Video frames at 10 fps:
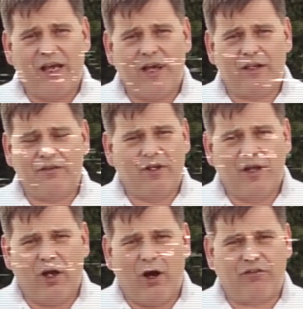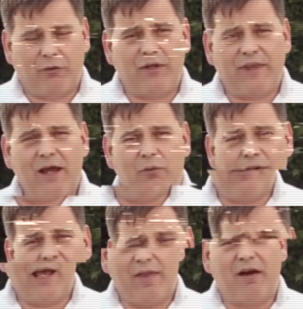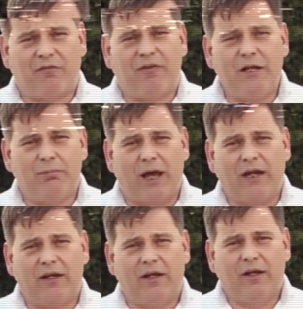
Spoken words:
And obviously without that feedback,